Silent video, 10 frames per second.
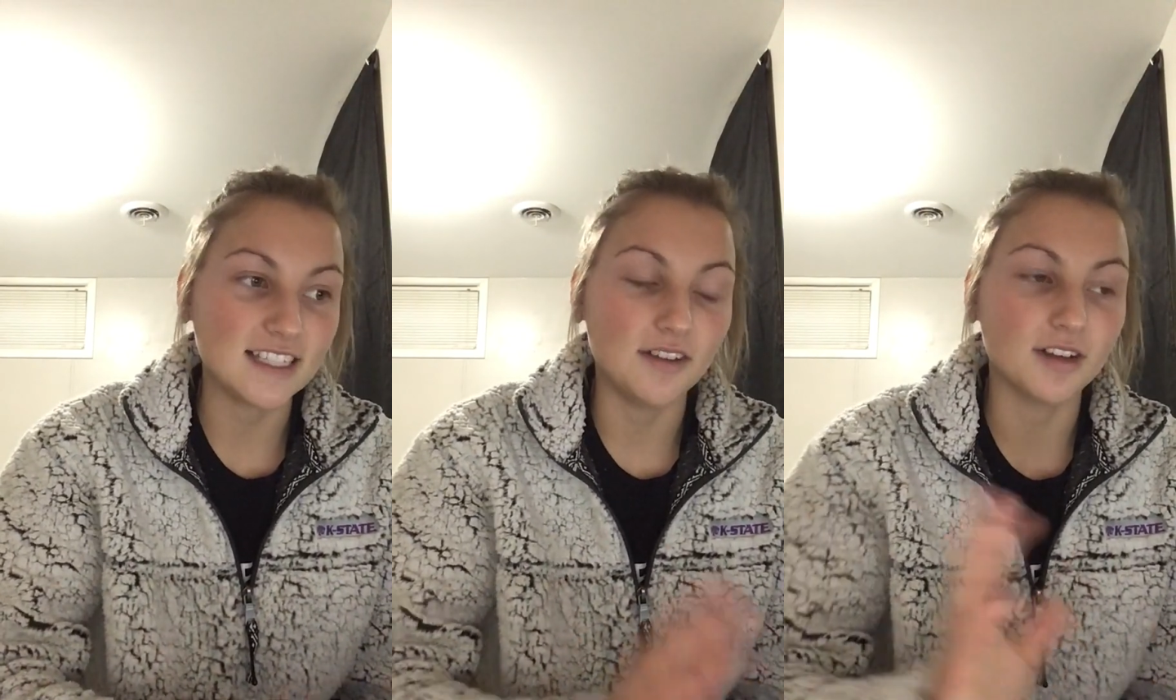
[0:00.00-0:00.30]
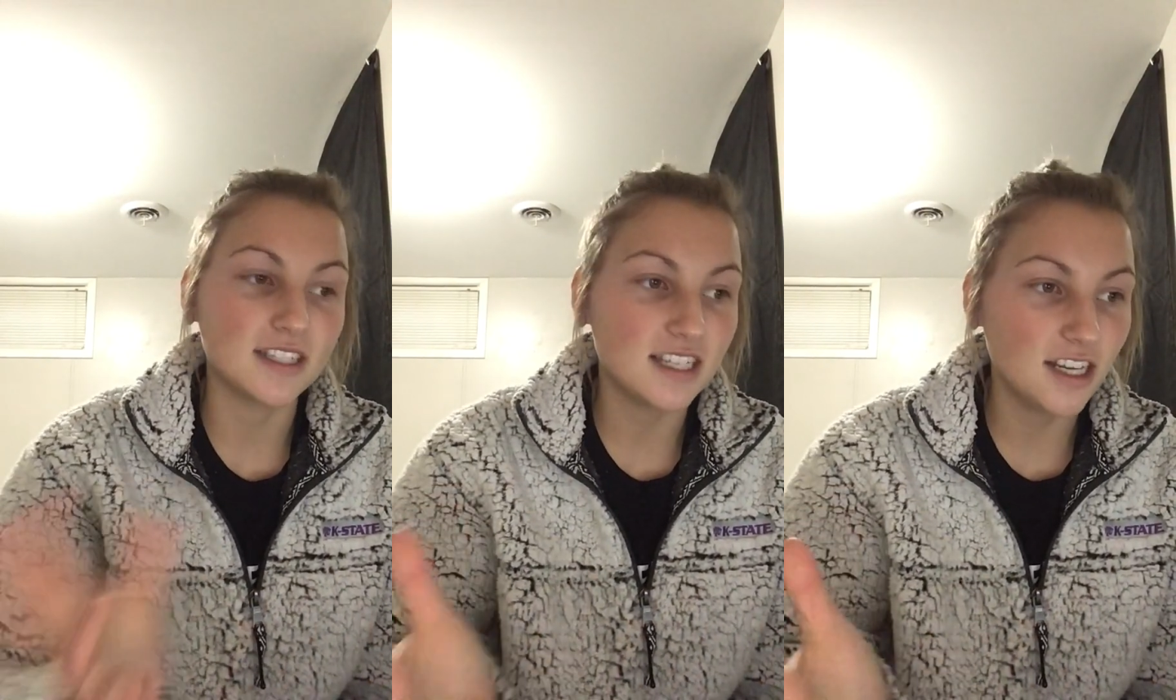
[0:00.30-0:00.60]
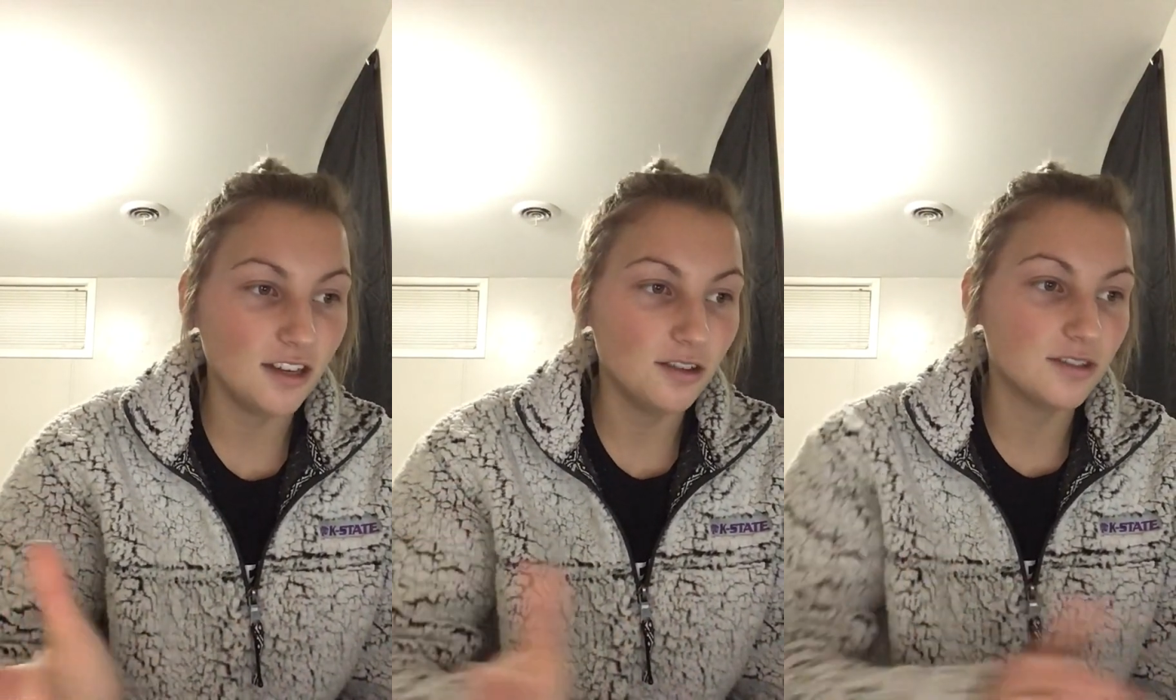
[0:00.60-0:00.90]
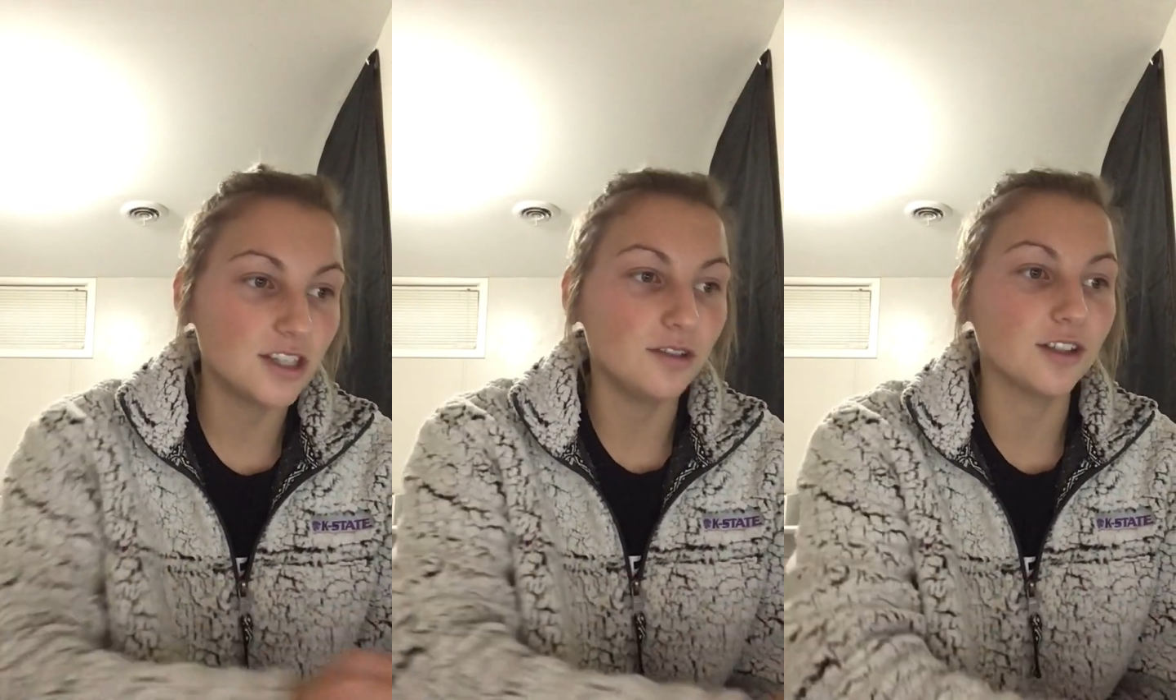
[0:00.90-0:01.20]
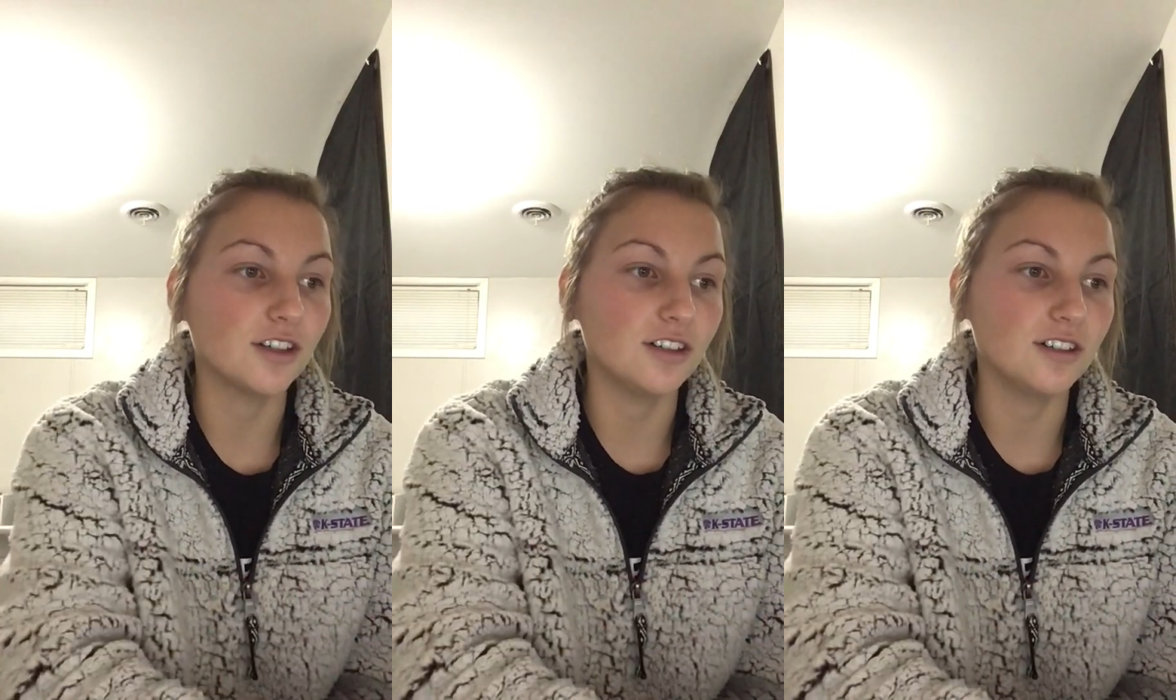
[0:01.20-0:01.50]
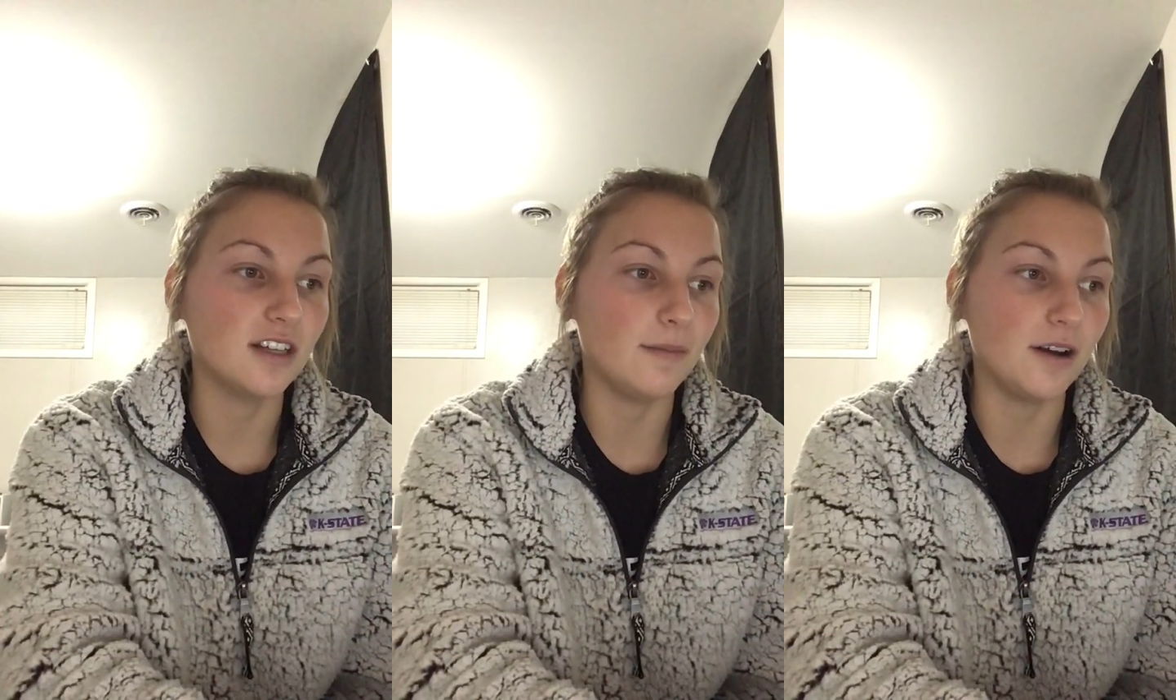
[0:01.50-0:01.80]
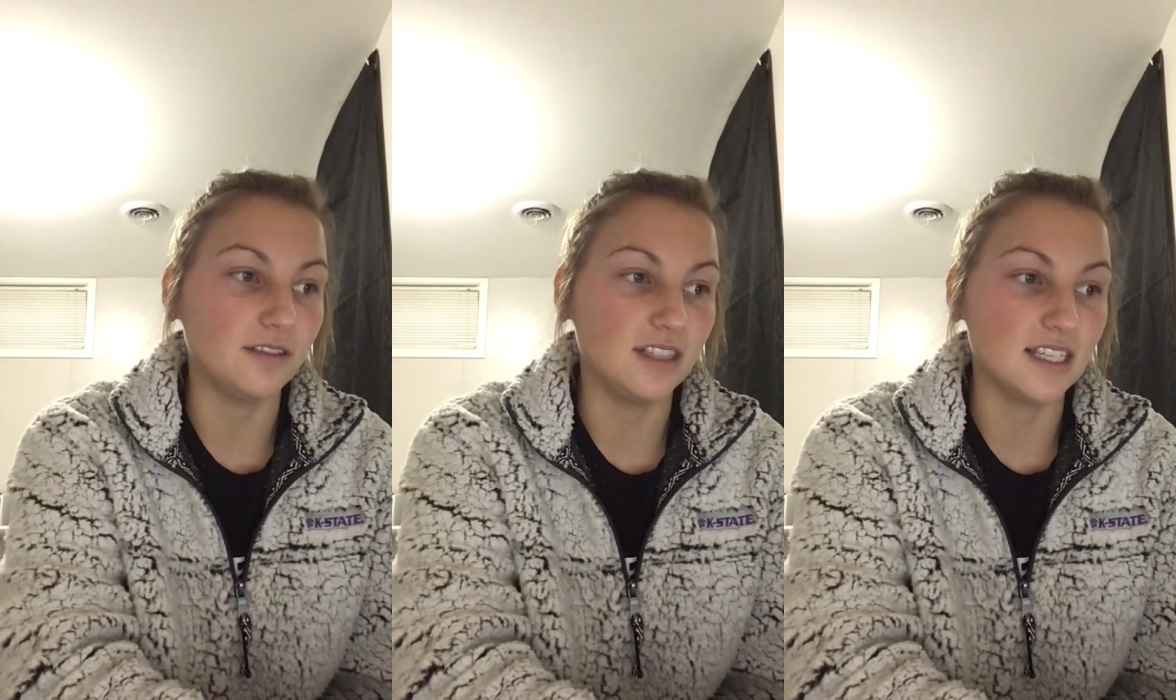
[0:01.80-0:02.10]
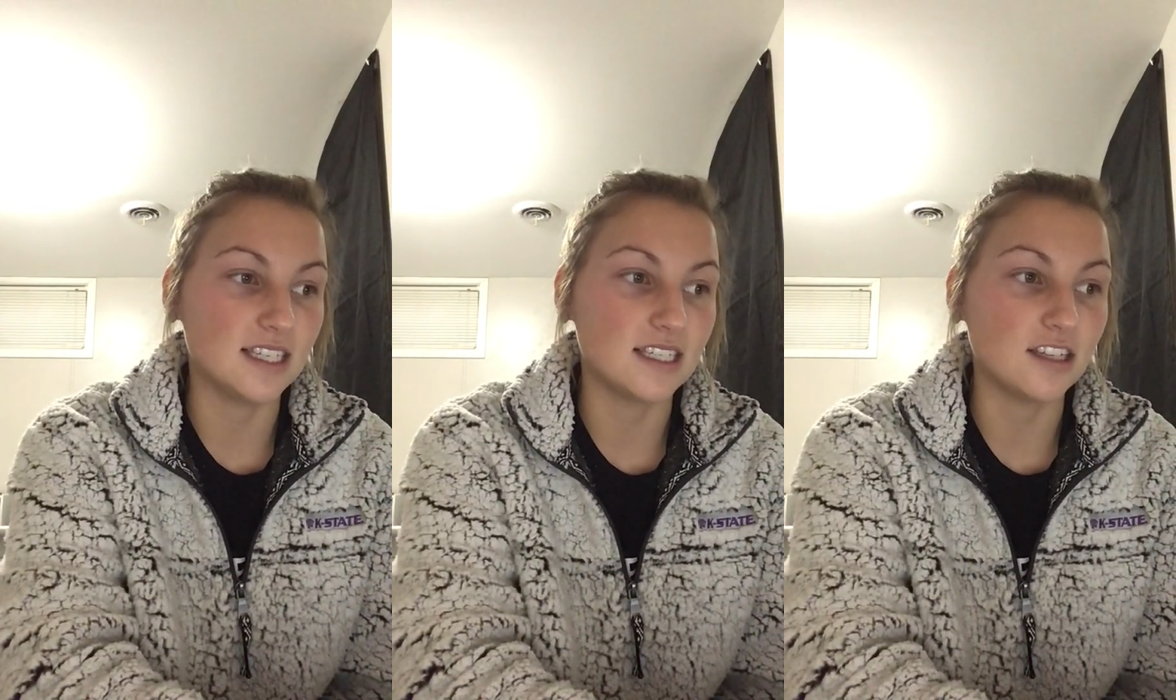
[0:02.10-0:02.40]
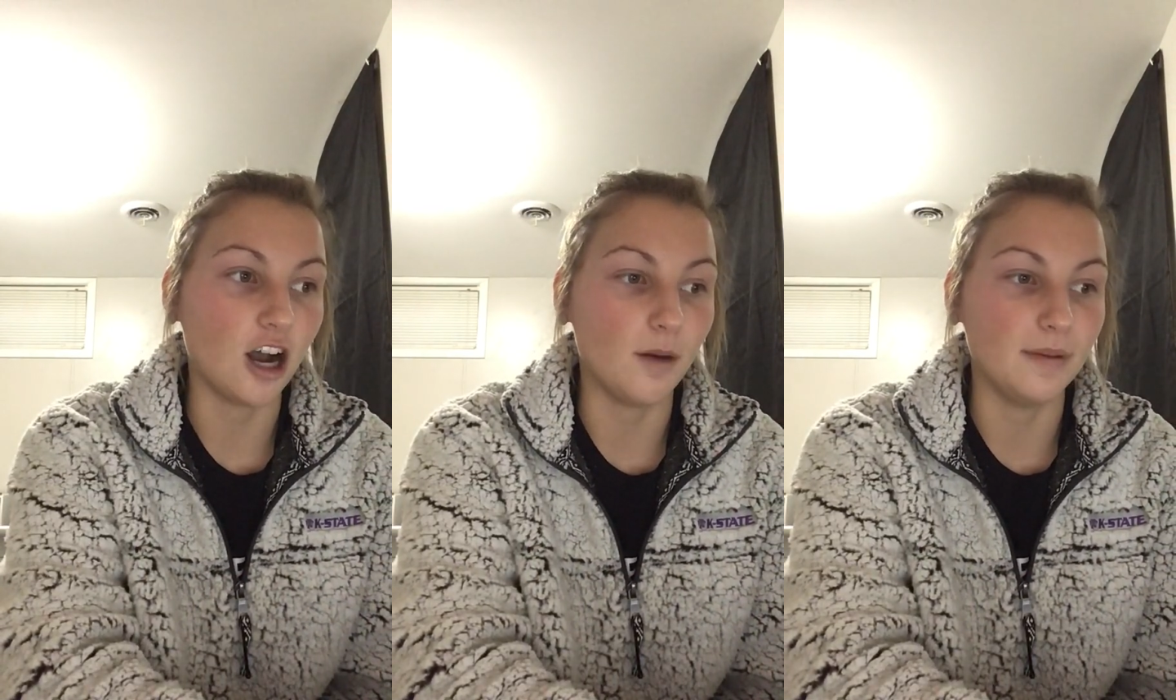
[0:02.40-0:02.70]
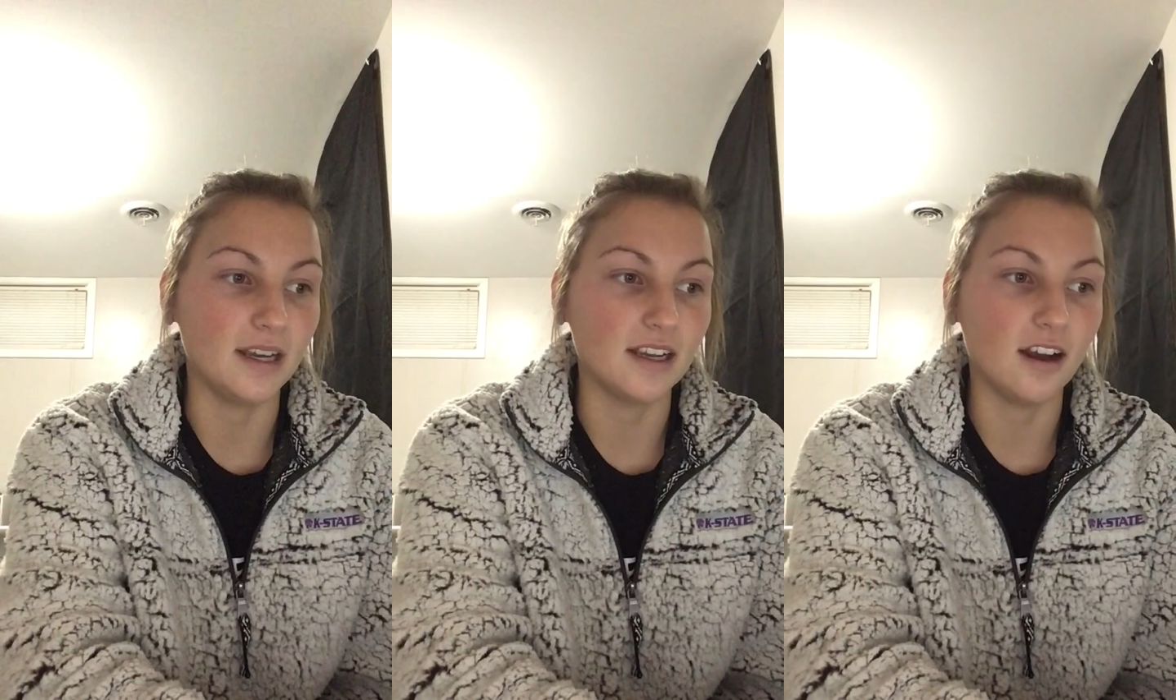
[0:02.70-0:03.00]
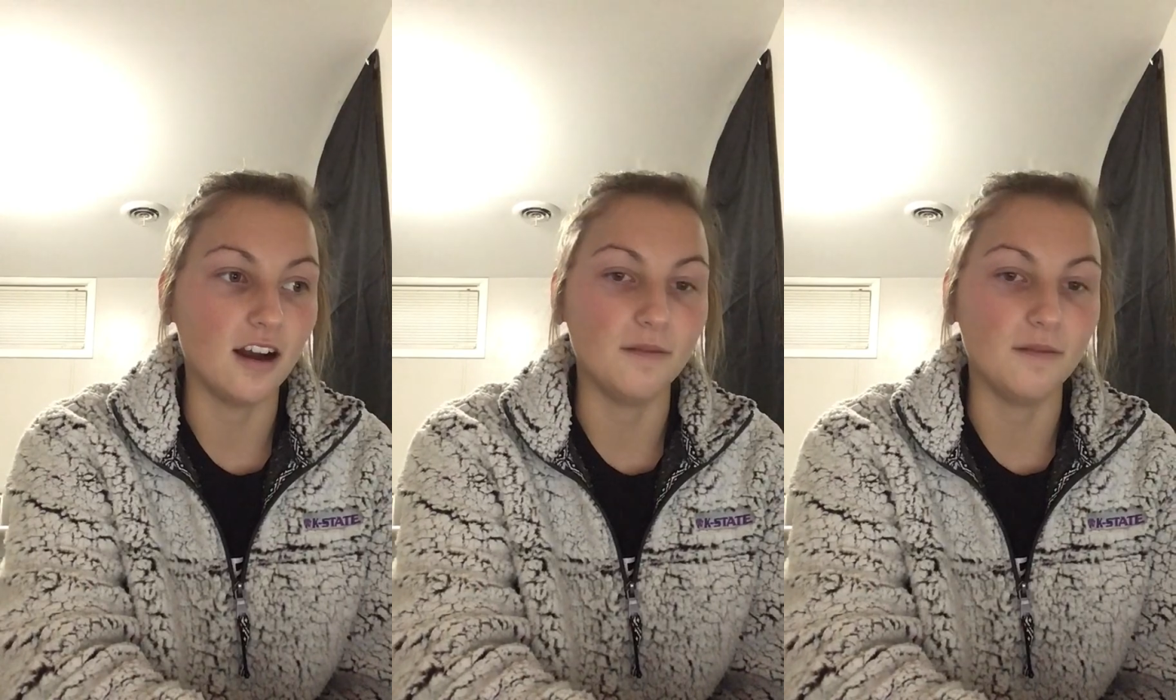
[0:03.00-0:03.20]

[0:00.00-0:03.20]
they will continue to learn about this topic